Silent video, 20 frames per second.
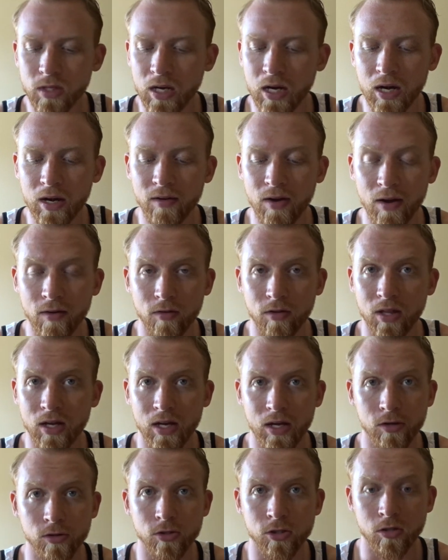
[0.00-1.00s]

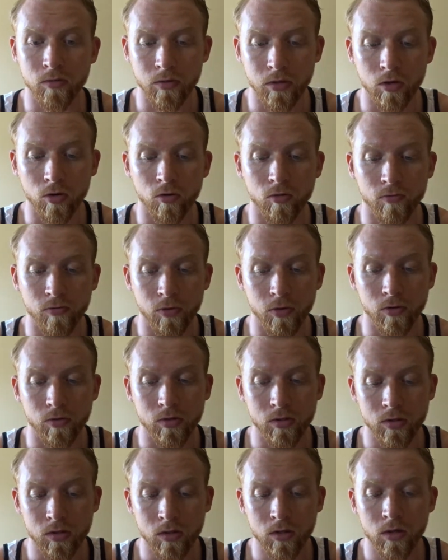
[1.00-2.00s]
everything else should be whole
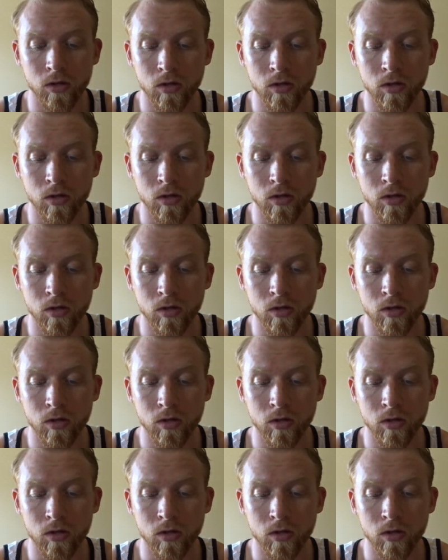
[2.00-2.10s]
foods.